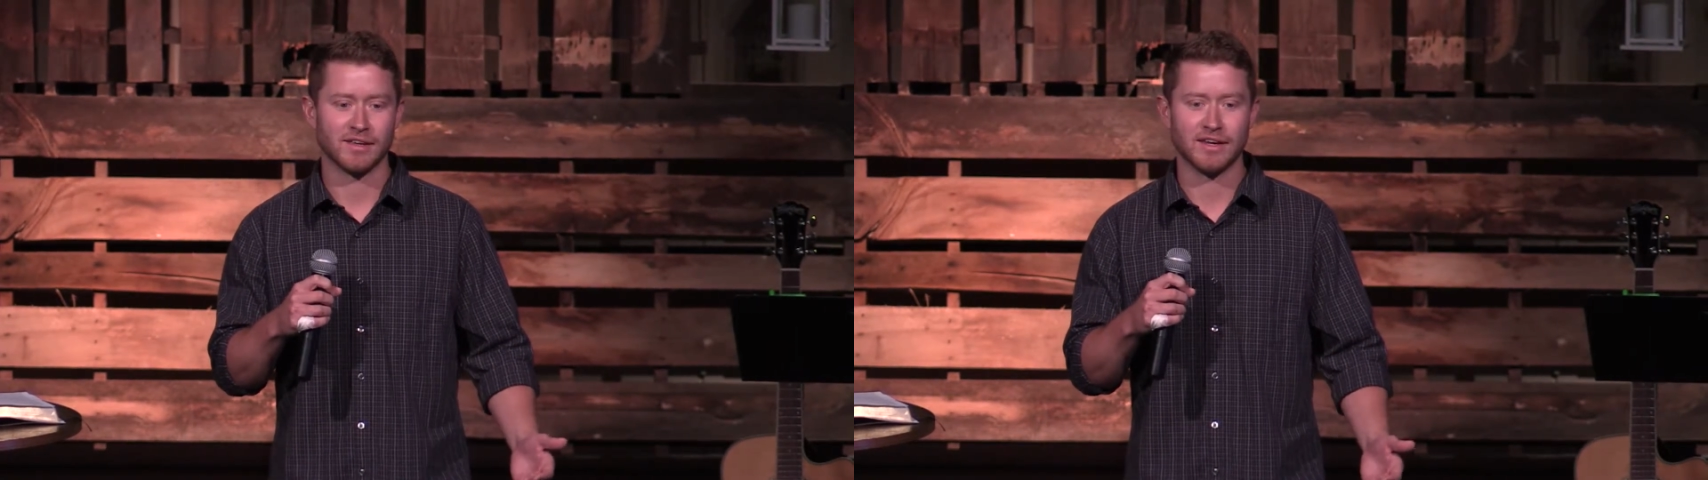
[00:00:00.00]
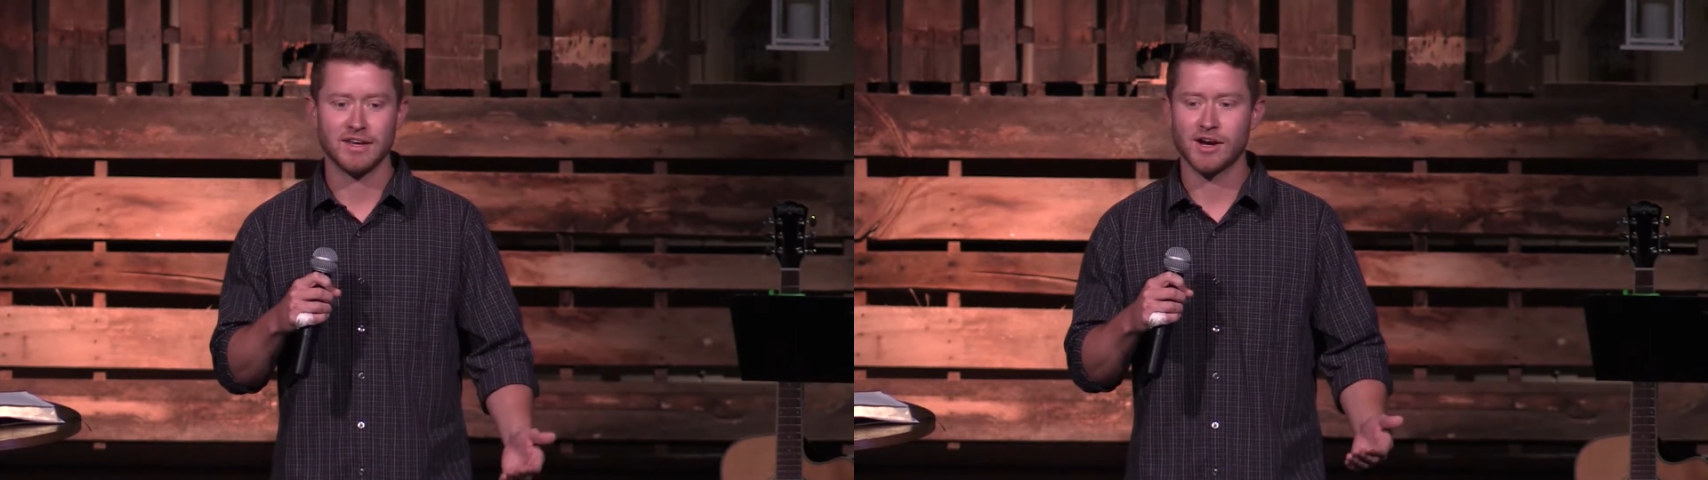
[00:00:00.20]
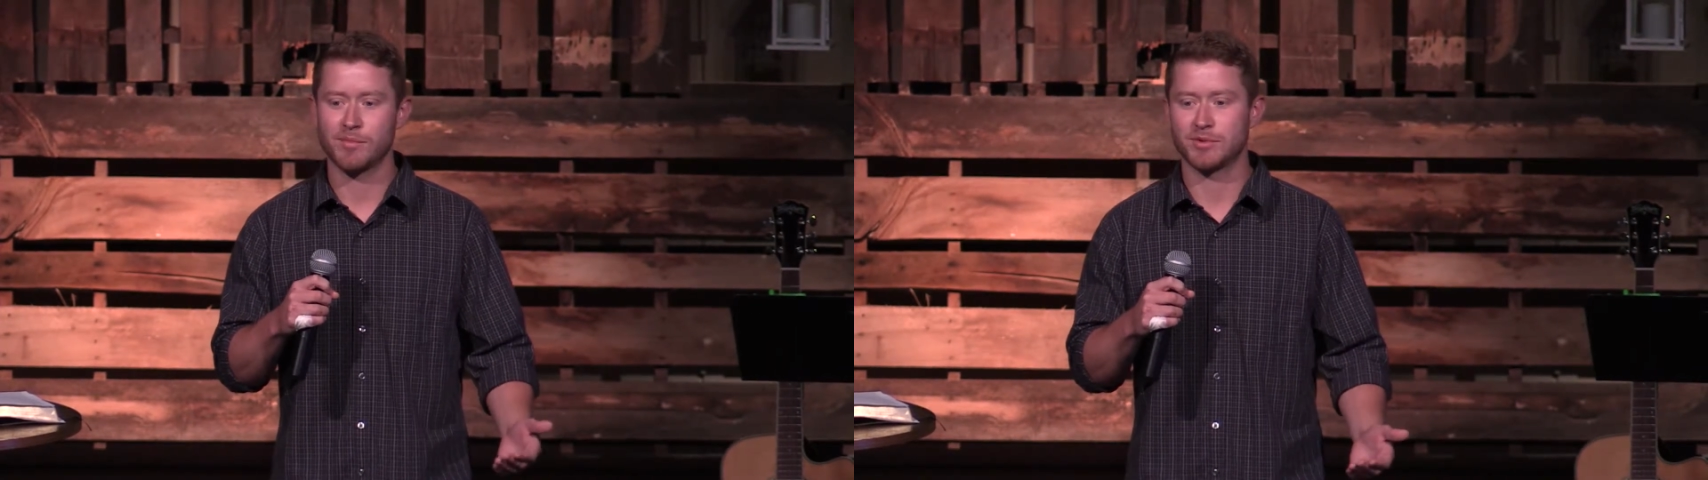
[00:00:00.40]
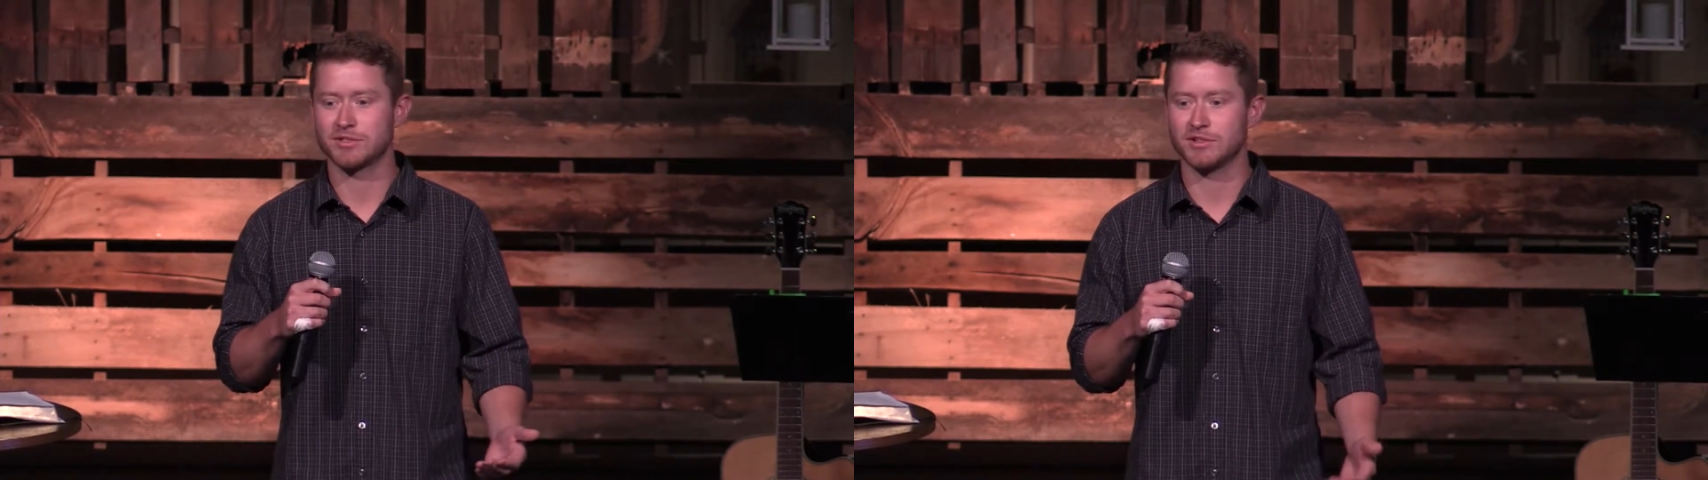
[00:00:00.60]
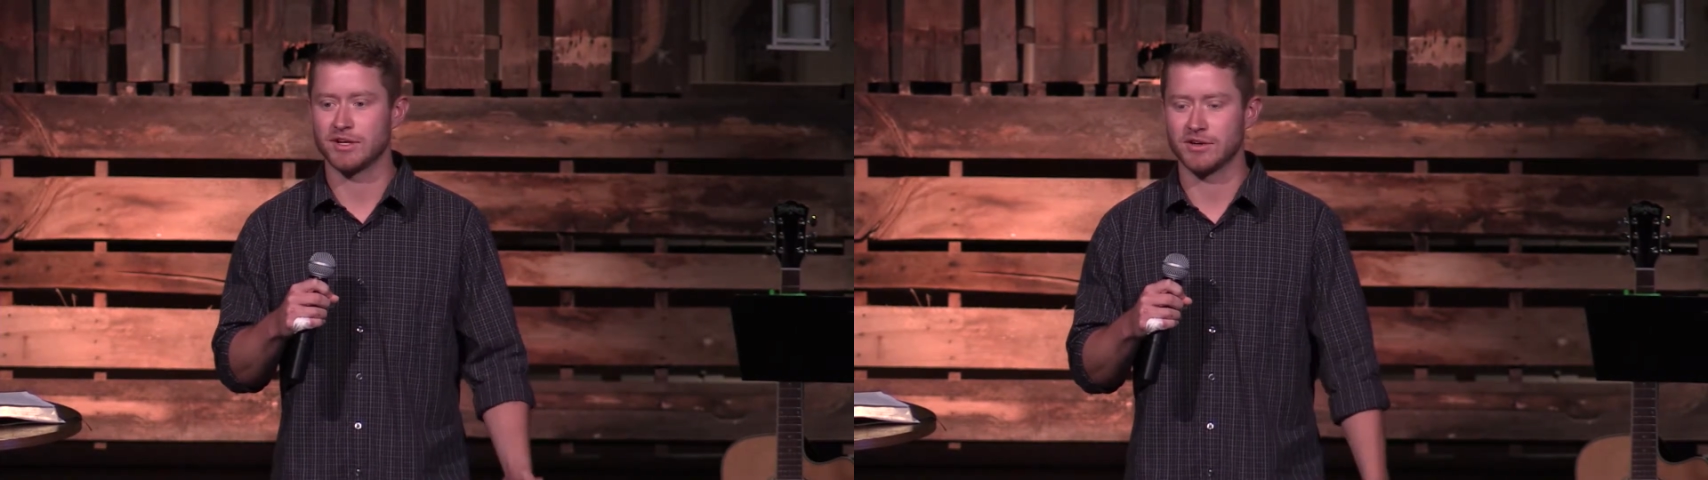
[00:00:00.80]
Any
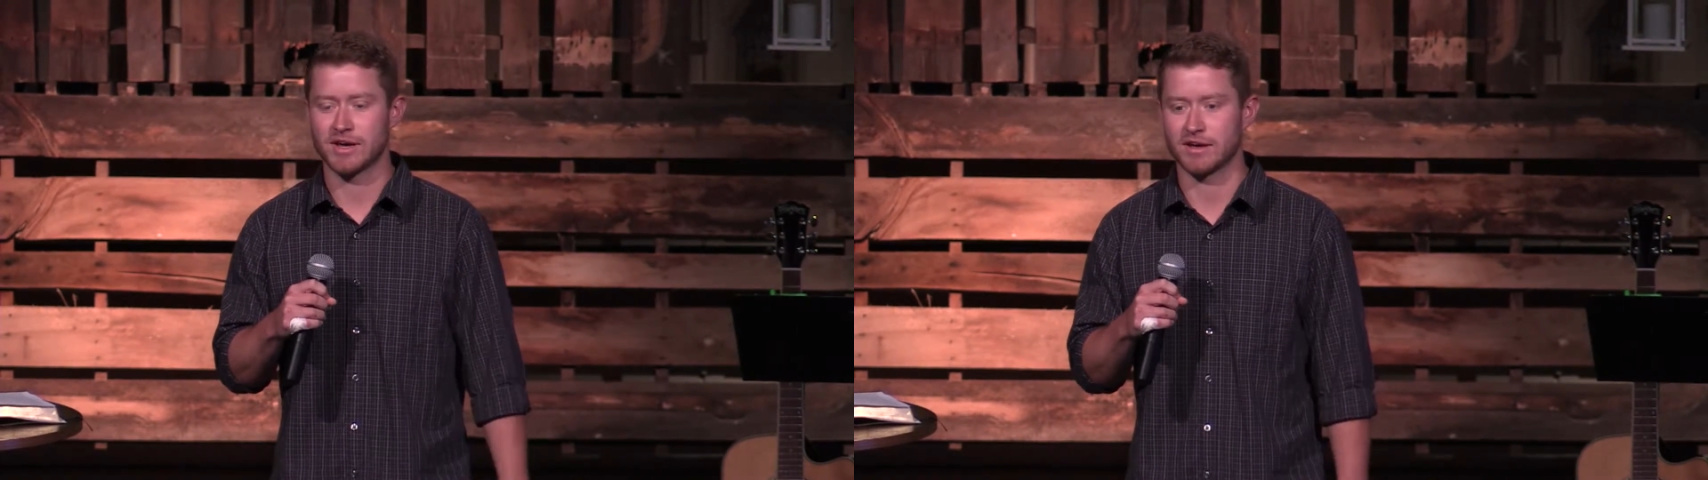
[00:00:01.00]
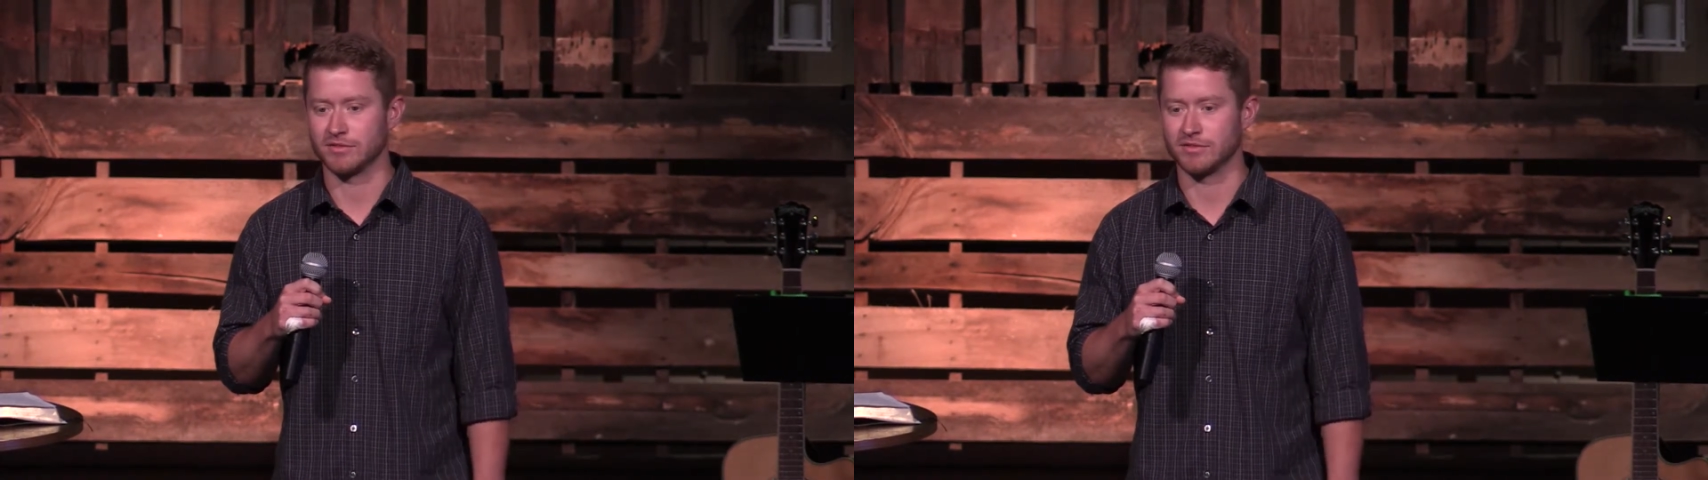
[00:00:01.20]
opportunity you have,